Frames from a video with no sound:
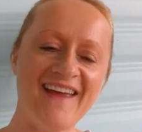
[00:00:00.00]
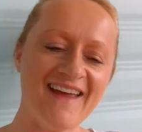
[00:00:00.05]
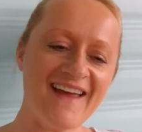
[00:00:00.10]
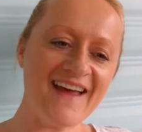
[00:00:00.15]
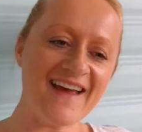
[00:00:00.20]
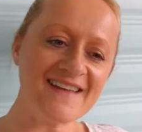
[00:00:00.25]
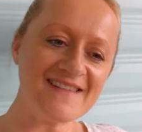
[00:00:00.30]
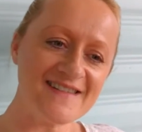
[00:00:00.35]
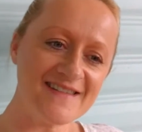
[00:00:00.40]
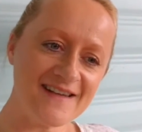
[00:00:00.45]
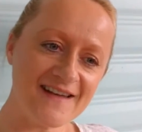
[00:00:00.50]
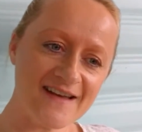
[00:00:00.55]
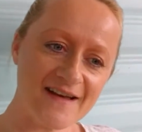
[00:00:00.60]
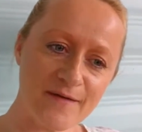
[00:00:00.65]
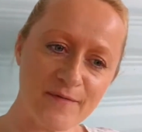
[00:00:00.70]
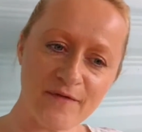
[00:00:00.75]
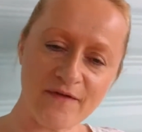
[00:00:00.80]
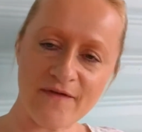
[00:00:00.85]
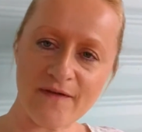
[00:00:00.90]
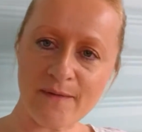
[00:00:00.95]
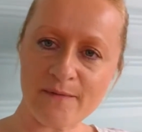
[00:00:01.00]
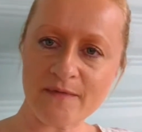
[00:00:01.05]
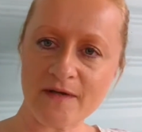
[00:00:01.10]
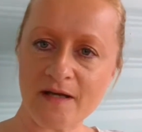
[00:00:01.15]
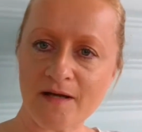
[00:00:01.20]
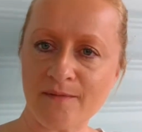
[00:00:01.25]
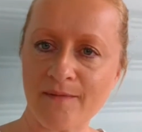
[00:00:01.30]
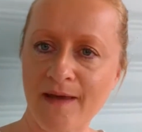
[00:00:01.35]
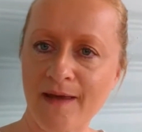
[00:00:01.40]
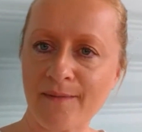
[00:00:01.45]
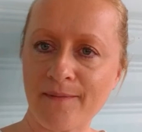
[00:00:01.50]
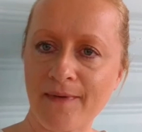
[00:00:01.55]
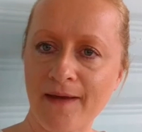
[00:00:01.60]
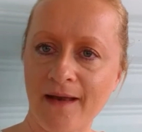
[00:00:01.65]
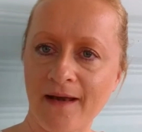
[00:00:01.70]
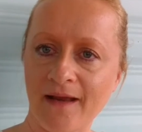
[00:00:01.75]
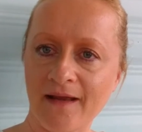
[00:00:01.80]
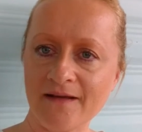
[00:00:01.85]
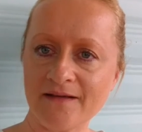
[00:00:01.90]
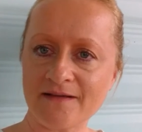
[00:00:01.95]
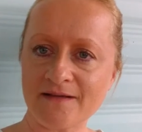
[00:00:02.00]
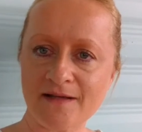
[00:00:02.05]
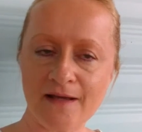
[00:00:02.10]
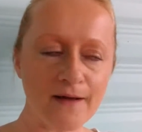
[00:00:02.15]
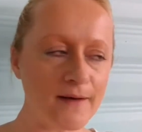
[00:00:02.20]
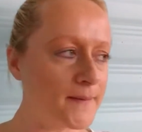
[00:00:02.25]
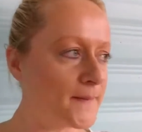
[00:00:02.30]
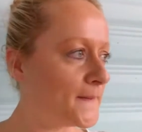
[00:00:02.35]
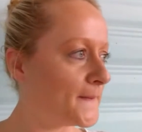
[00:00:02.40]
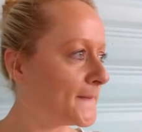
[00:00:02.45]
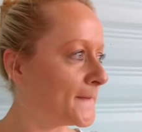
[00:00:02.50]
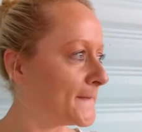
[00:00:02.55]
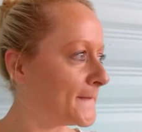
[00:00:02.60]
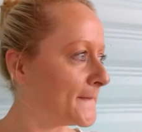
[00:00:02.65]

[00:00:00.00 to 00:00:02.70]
it has to come if I'm going to make money, so.